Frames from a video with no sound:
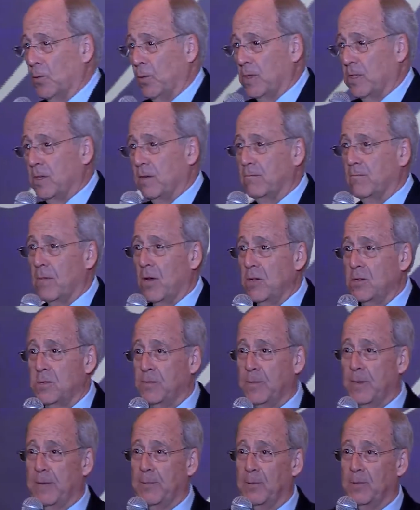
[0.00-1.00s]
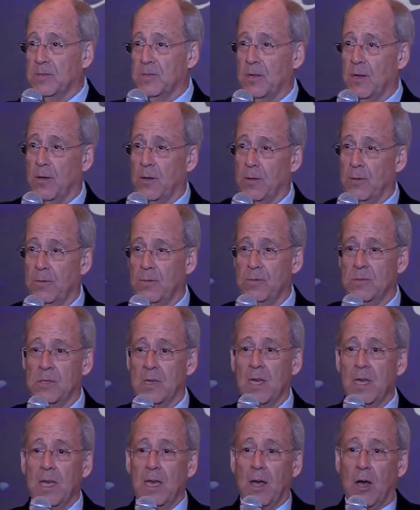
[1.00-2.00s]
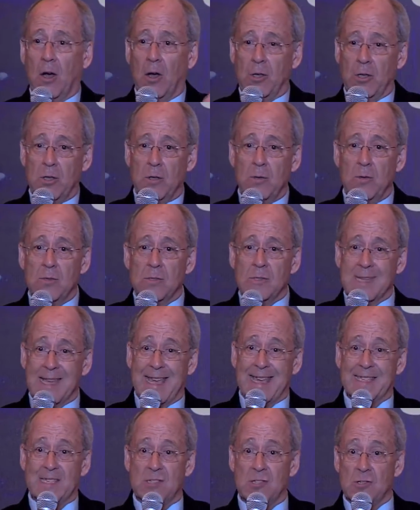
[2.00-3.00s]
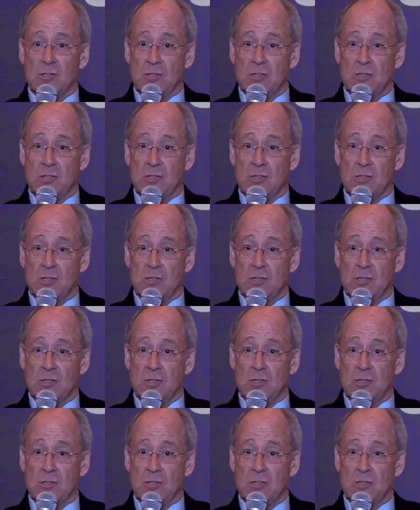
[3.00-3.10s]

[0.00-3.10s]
which in most people's homes are used as